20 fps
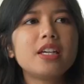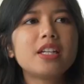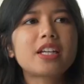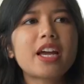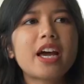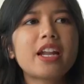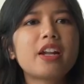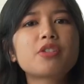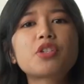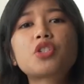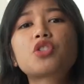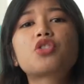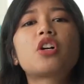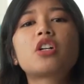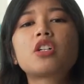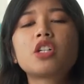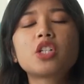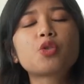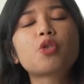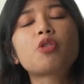it kind of
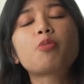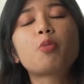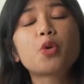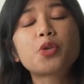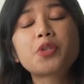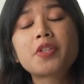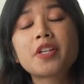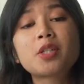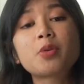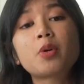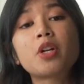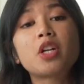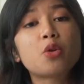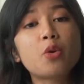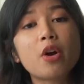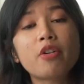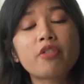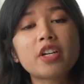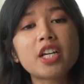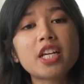struggles with most things when I
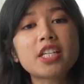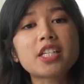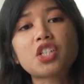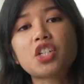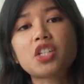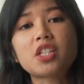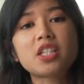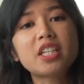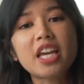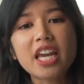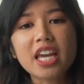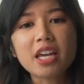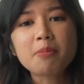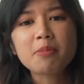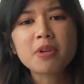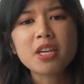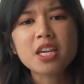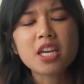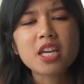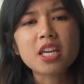do every day, such as
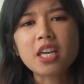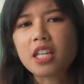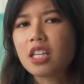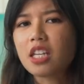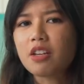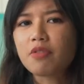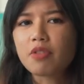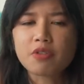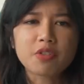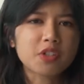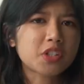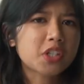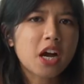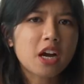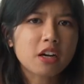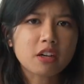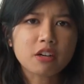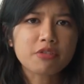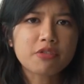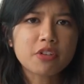gaming and even
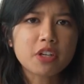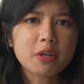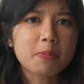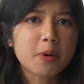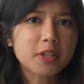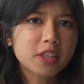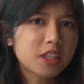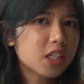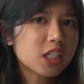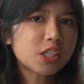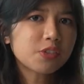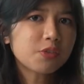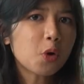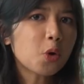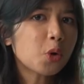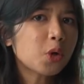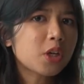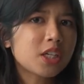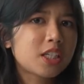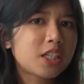photography. But this
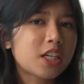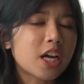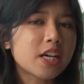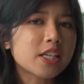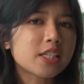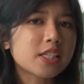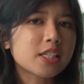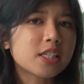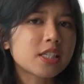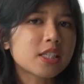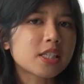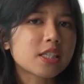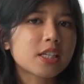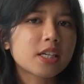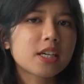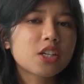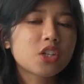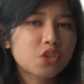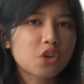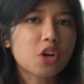phone
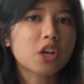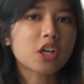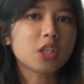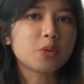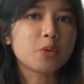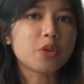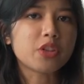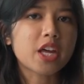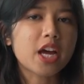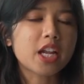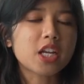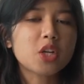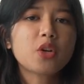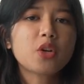doesn't struggle with that.